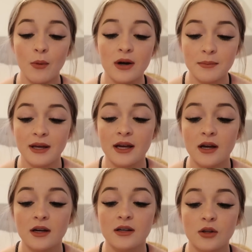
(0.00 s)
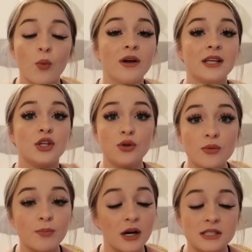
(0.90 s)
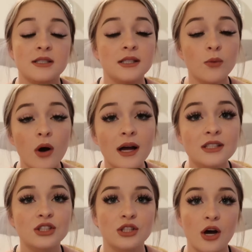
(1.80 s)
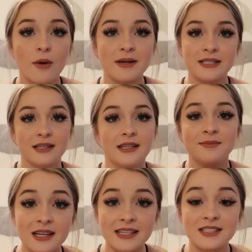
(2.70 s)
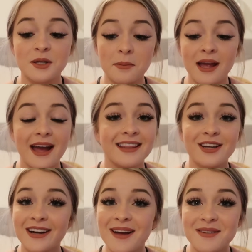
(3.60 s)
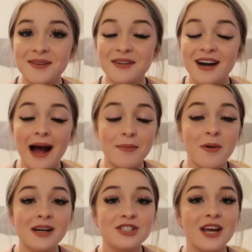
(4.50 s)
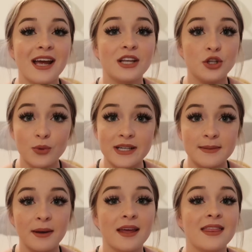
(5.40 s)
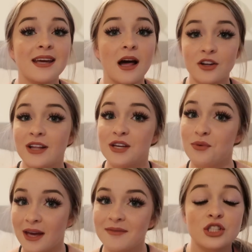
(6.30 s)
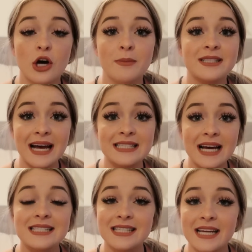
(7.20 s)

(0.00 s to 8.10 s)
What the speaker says: I want to pick the one that you personally want. So basically it's just gonna be a 38 millimeter Apple Watch, and you will get to pick the color that you get. So besides that,